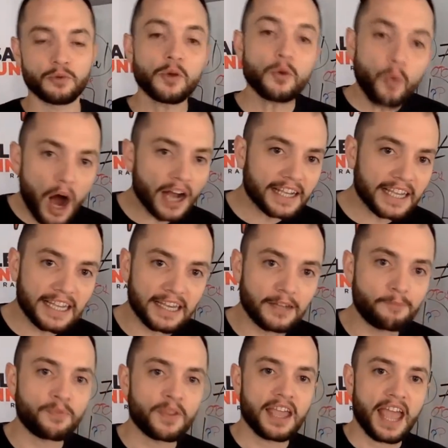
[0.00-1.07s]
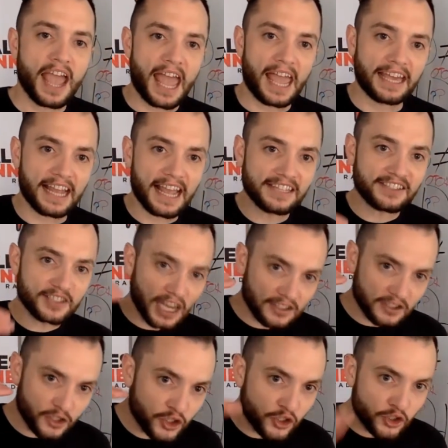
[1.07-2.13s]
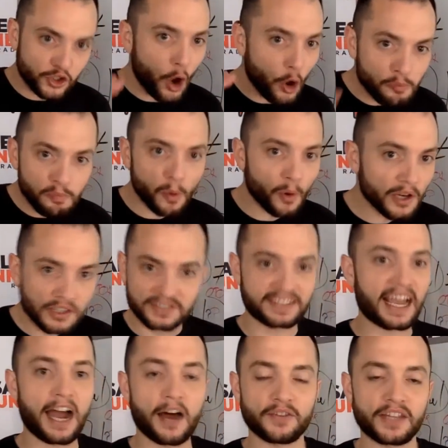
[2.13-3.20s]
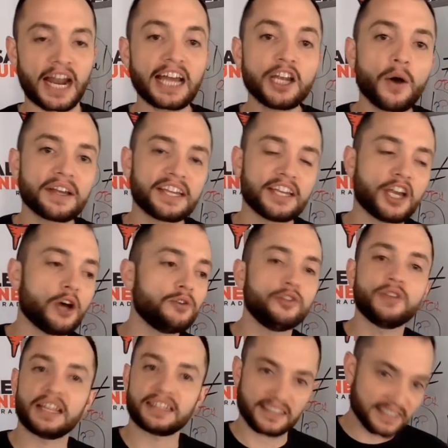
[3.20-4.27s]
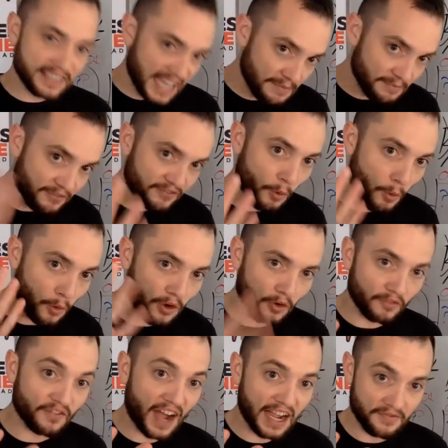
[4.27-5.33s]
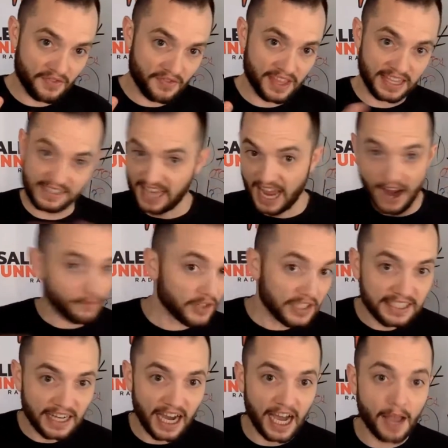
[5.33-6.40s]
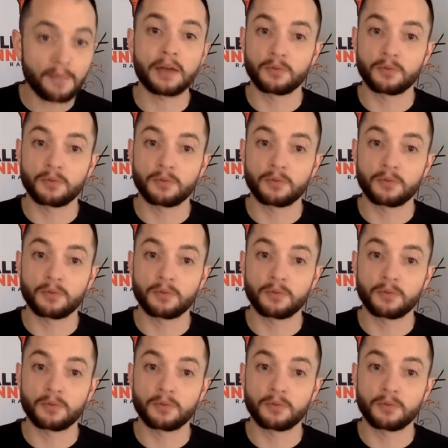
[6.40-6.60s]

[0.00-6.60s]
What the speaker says: We walk in, and it's gotten so boiled down that I know I can go do like the same 4 or 5 things every time.